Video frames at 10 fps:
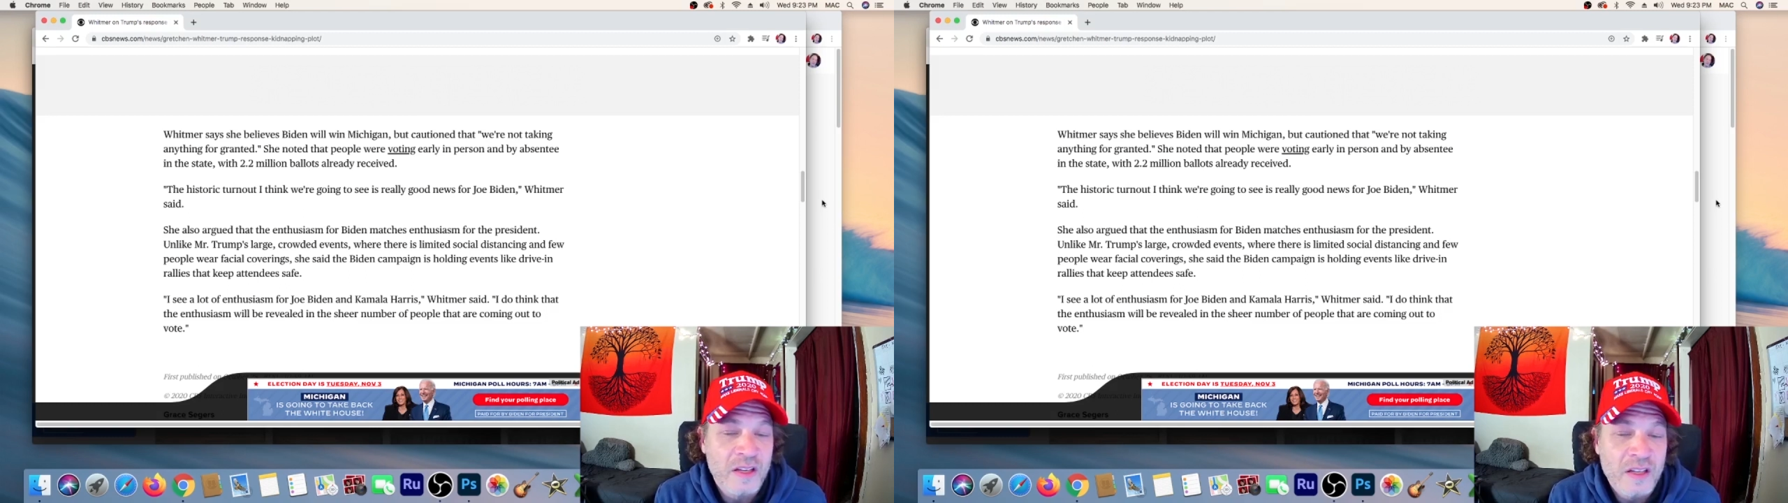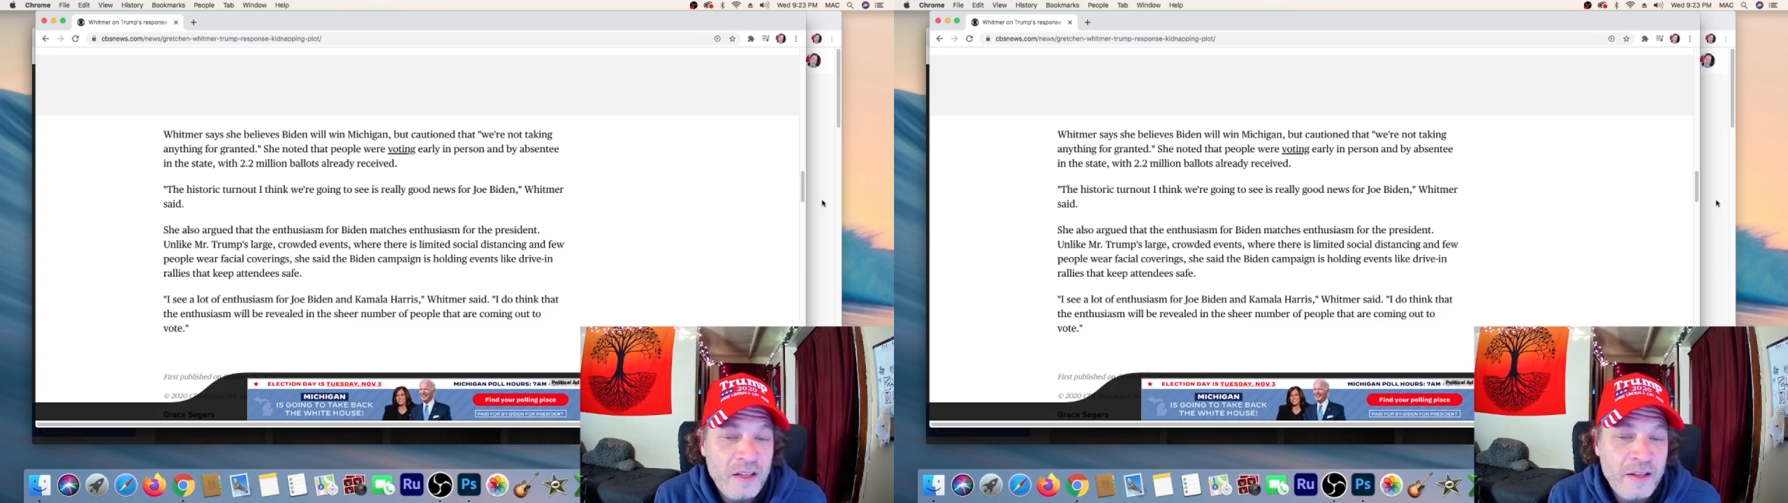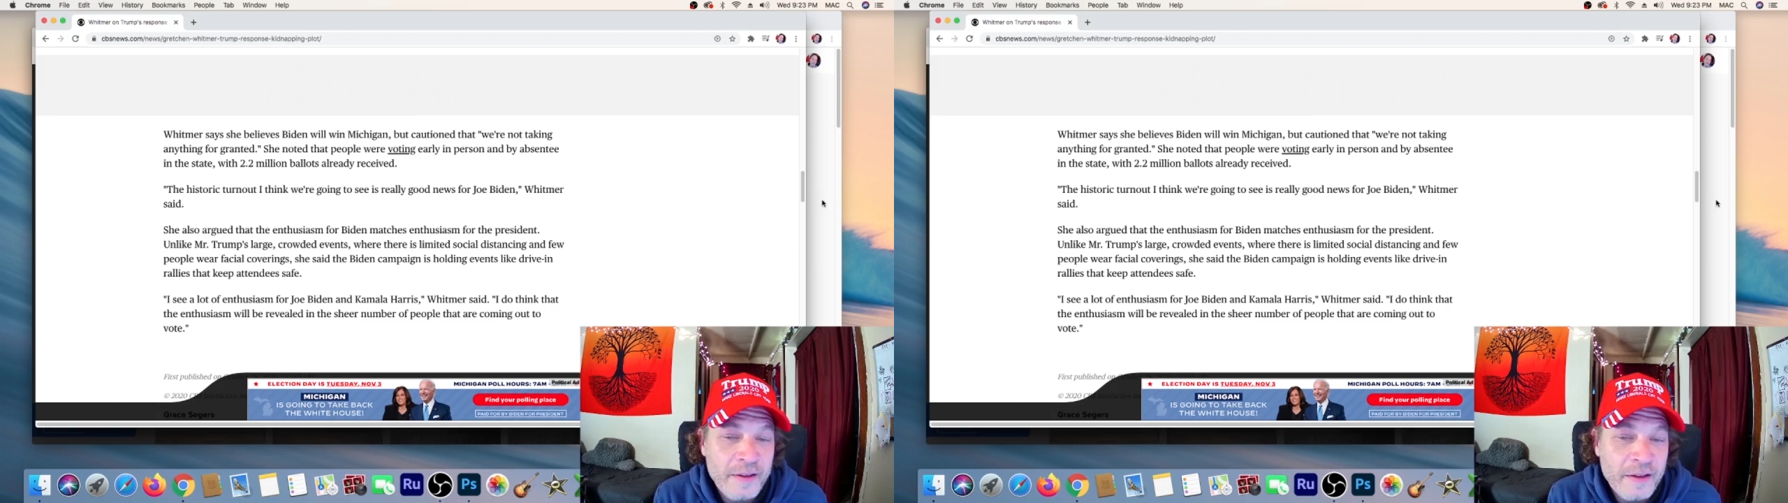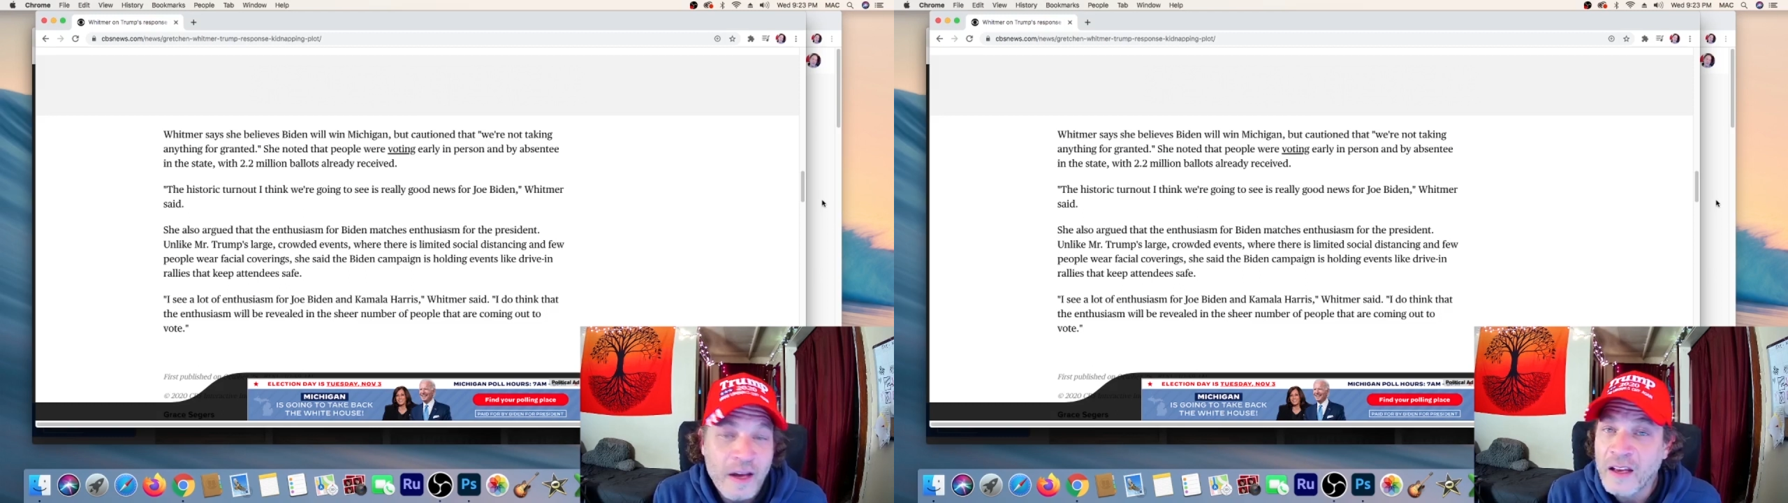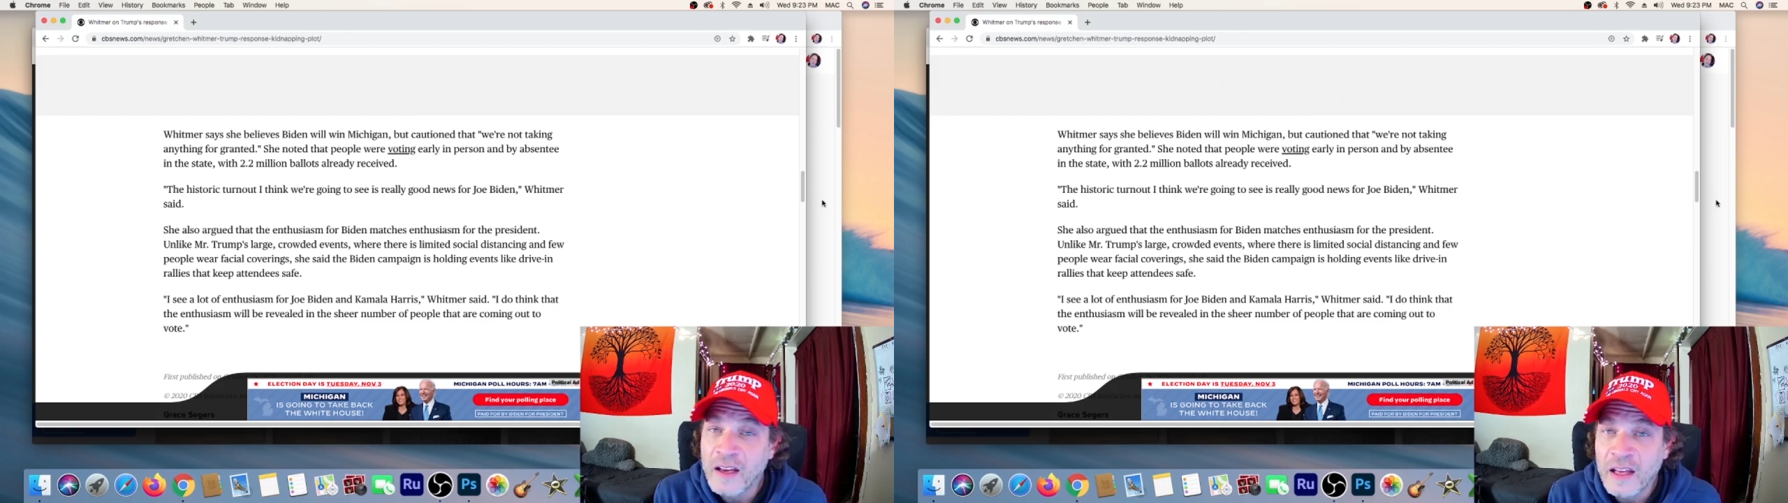Again, I
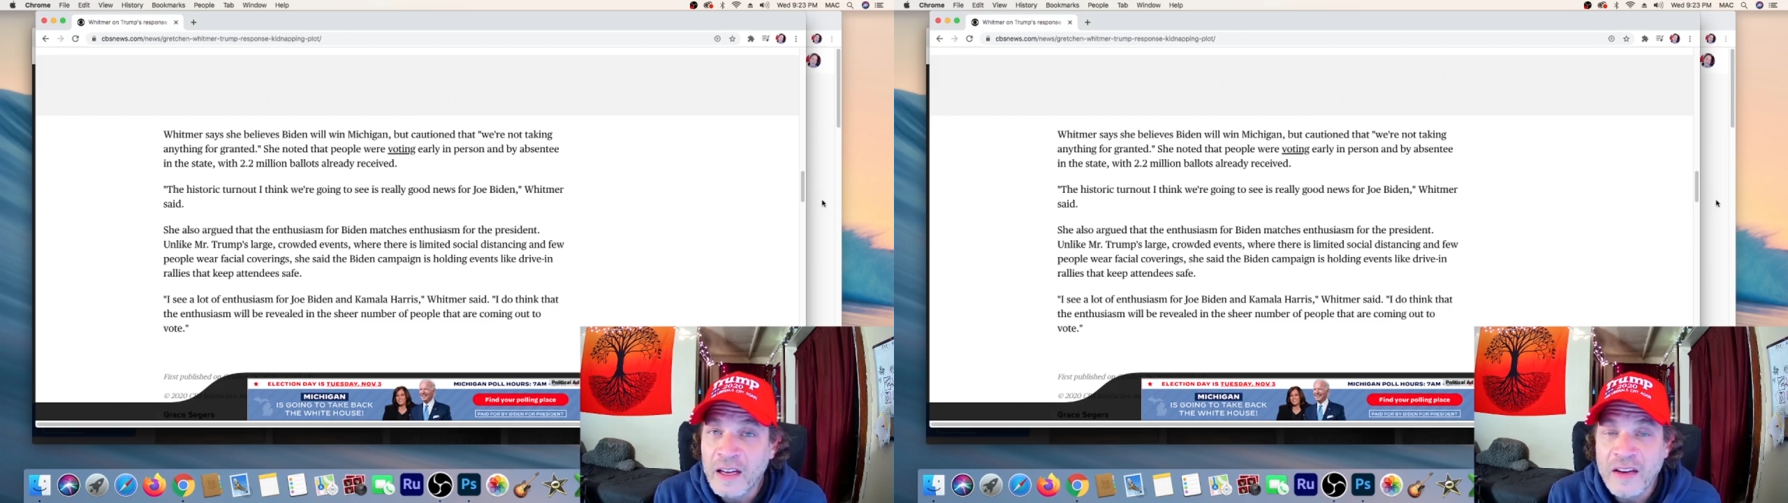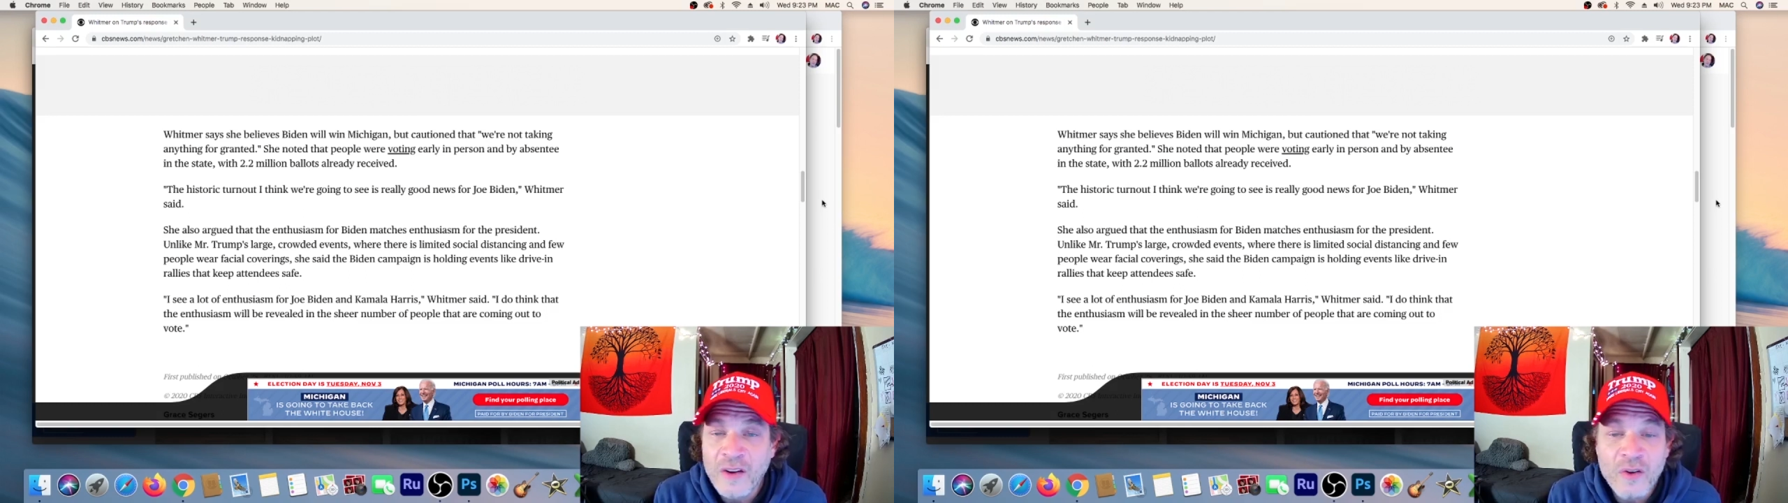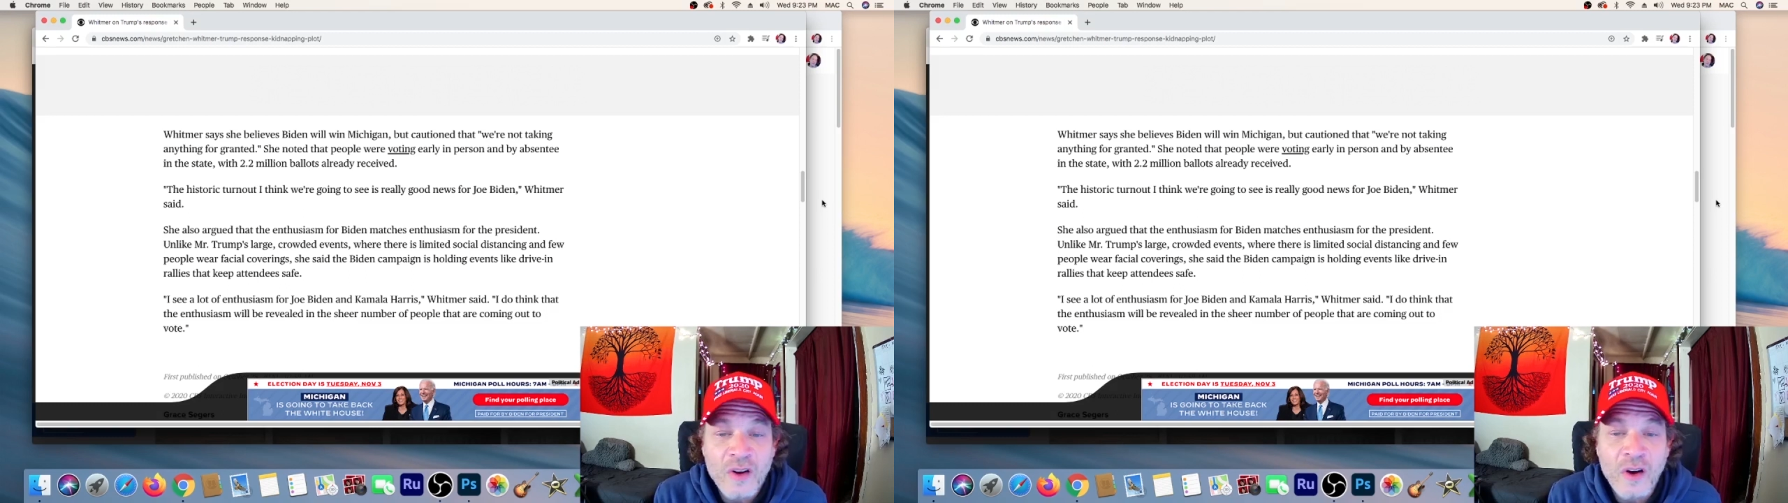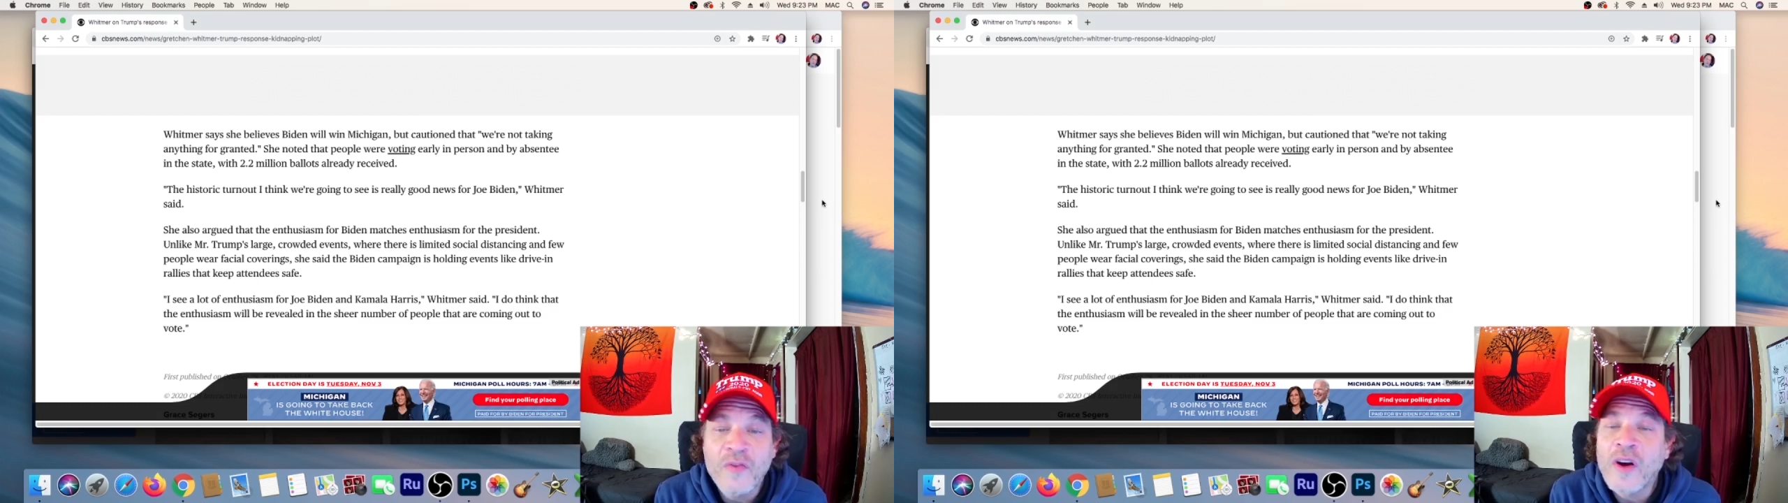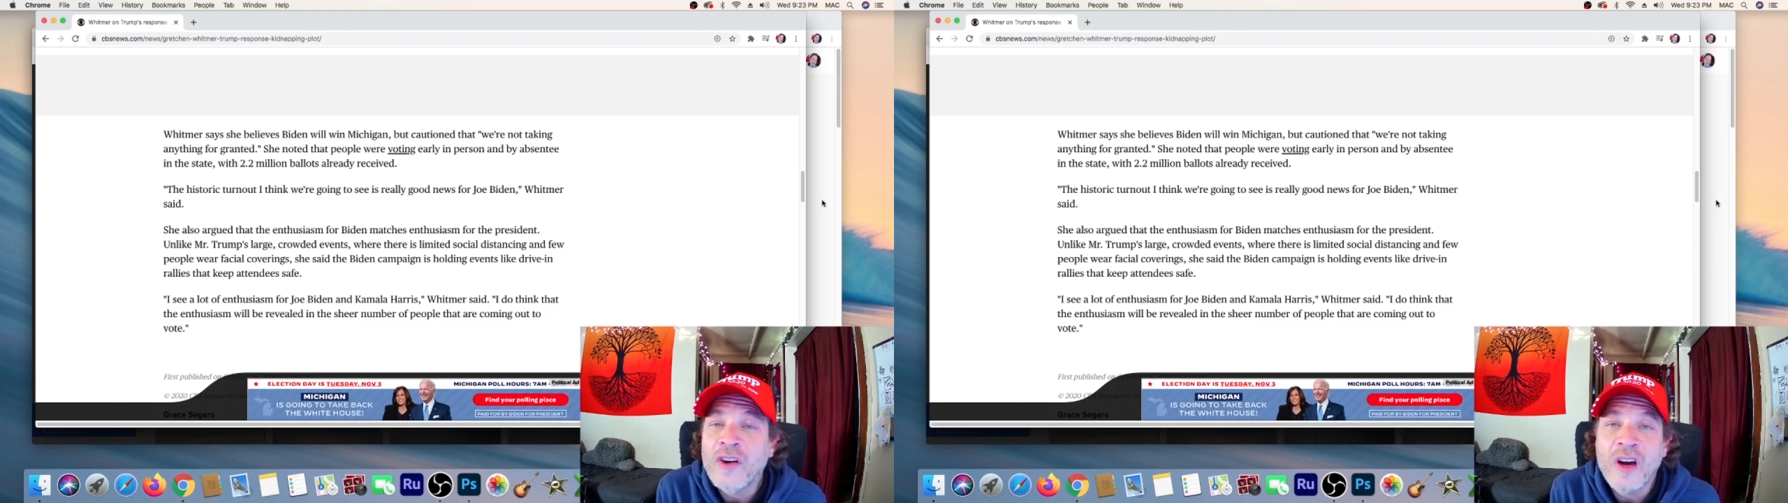don't know if our
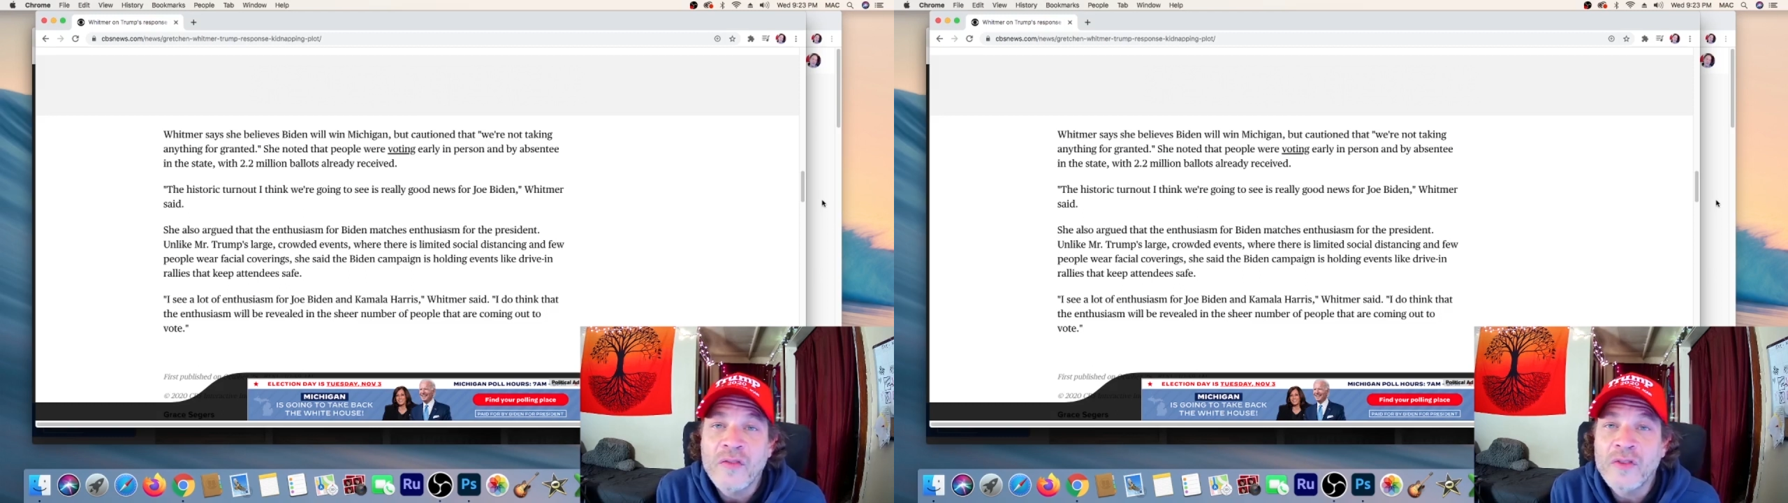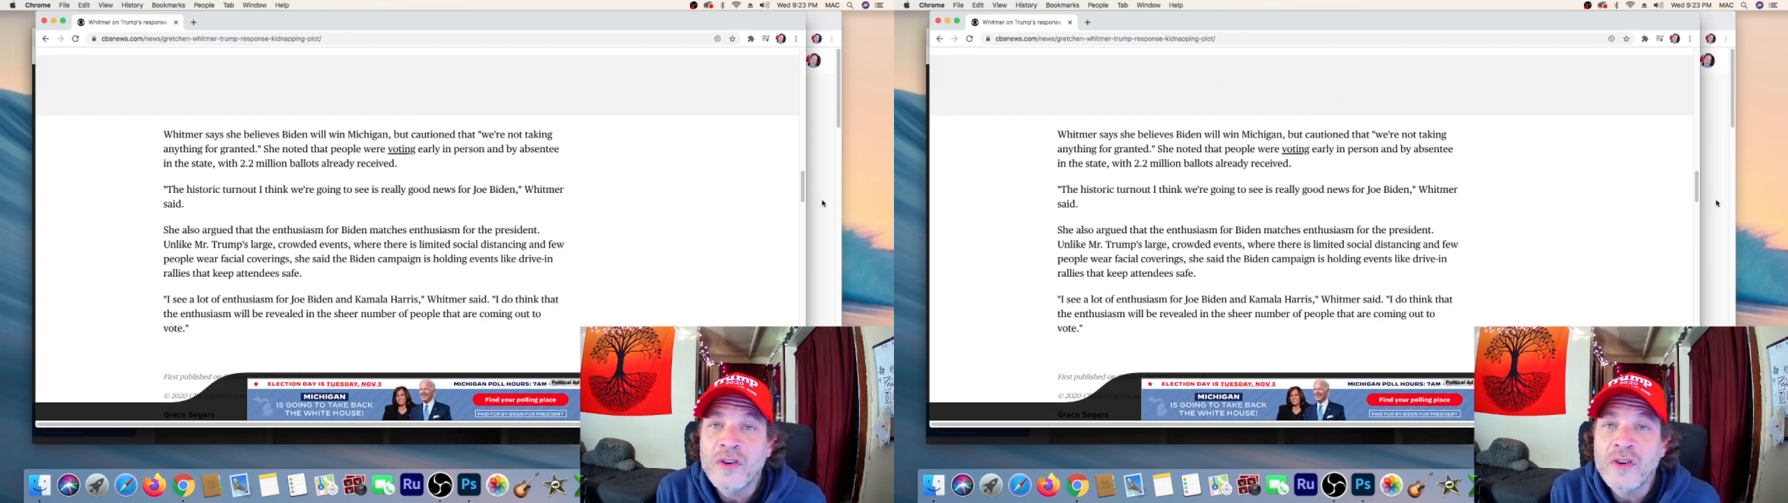governor should